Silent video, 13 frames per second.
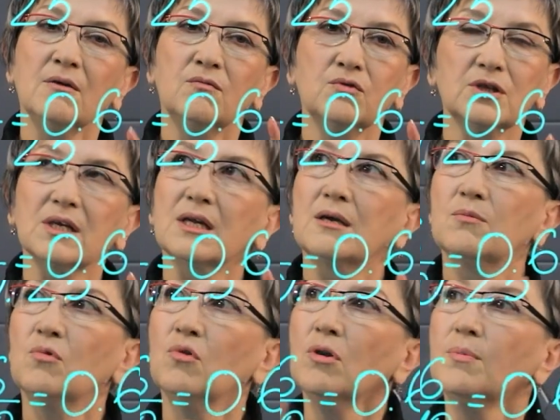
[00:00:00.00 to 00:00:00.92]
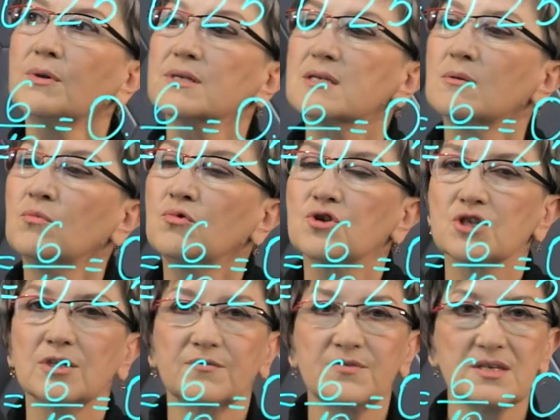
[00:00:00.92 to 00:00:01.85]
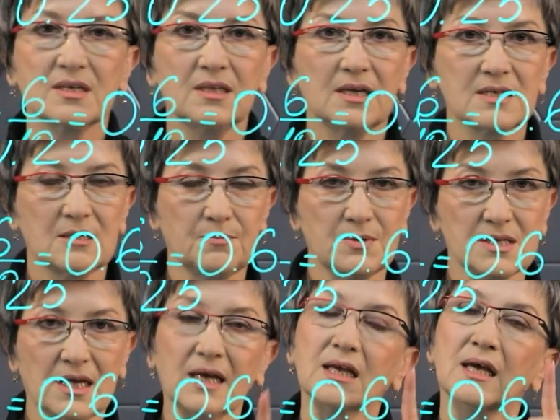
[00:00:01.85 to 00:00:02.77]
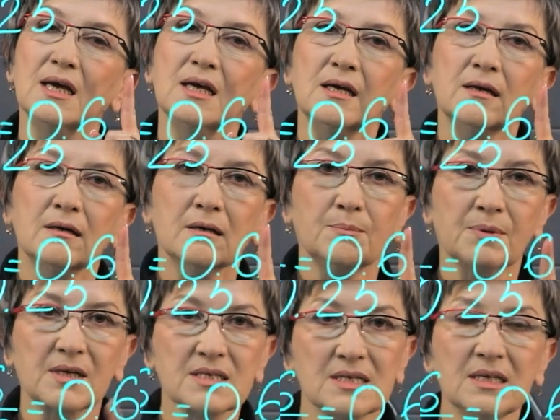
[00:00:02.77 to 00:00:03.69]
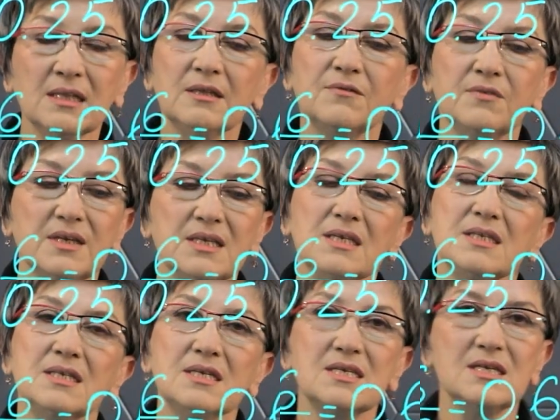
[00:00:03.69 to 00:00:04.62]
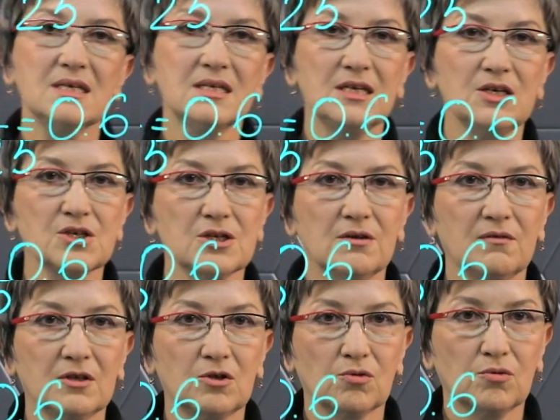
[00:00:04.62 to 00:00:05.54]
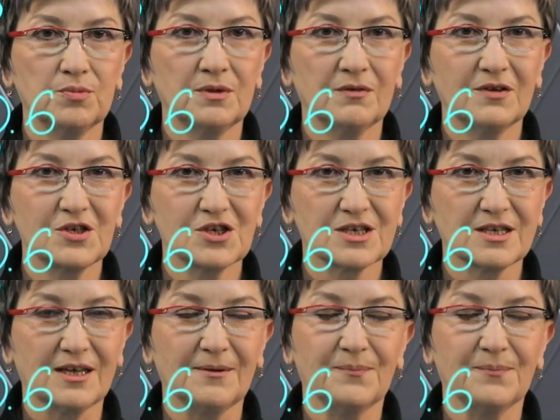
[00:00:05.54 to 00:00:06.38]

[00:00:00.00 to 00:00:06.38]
Here's how you can consistently express percentages as decimal fractions. Now you can always